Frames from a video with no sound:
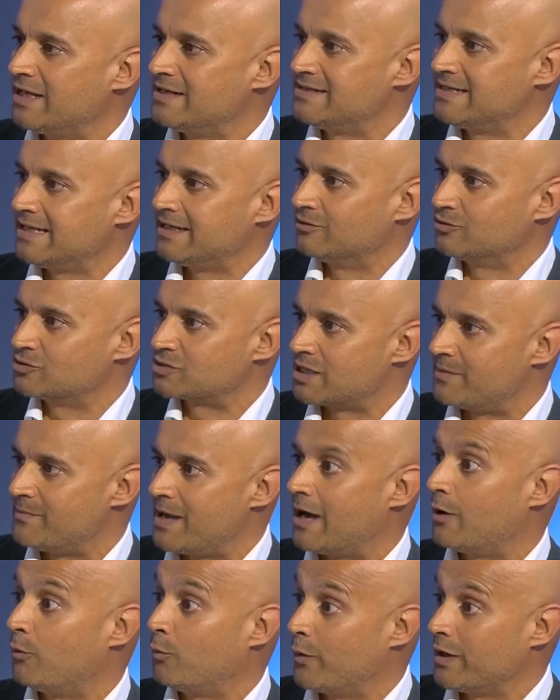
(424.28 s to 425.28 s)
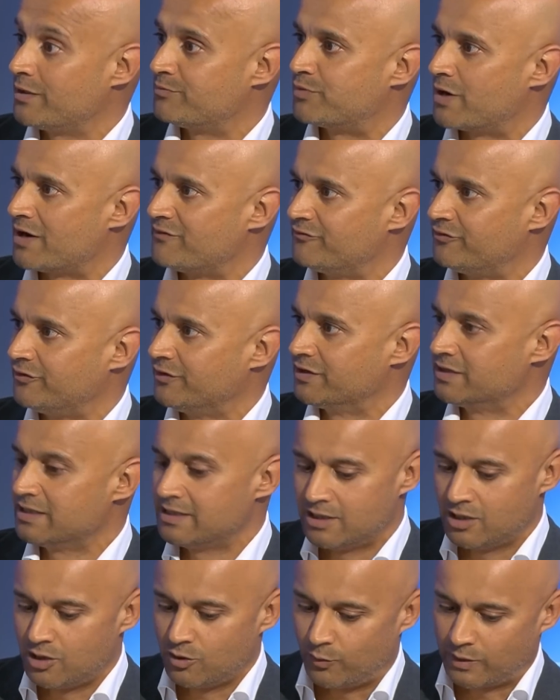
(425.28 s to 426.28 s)
a deal somehow with Brentford,
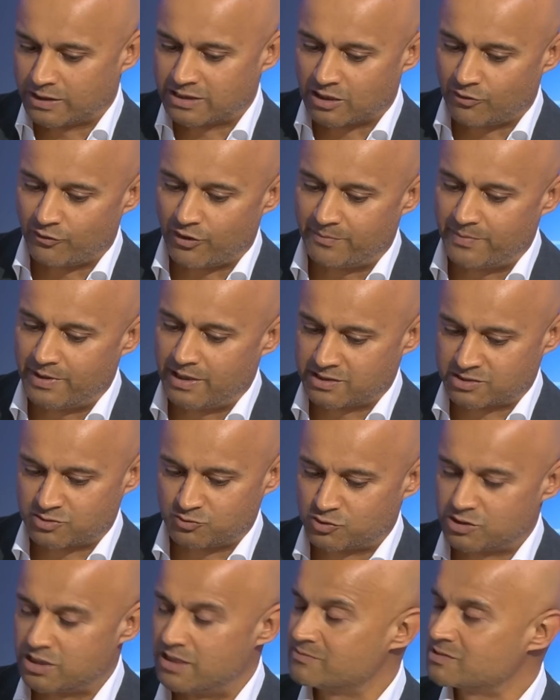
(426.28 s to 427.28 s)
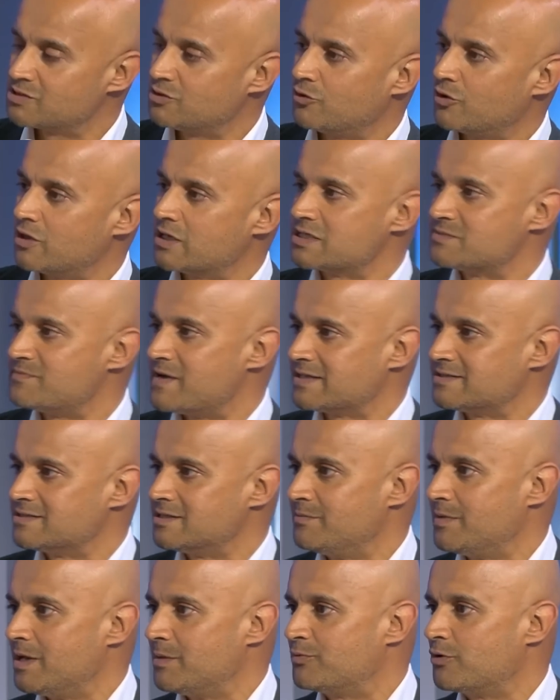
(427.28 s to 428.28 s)
we're told that personal terms are not expected
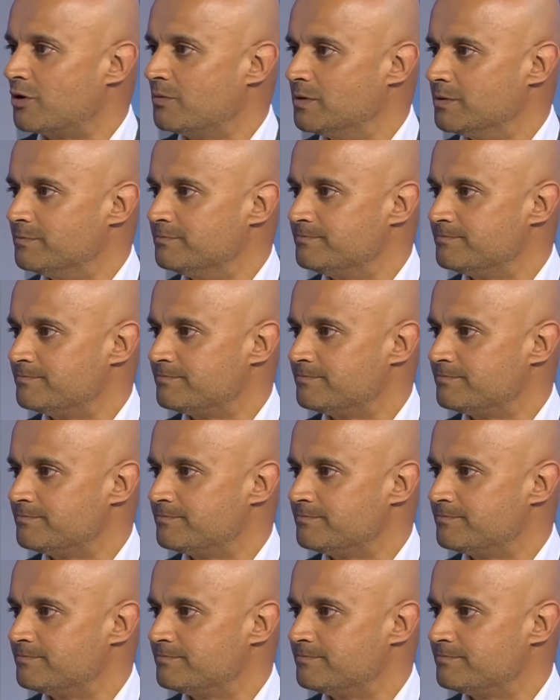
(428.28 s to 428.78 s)
to be a problem.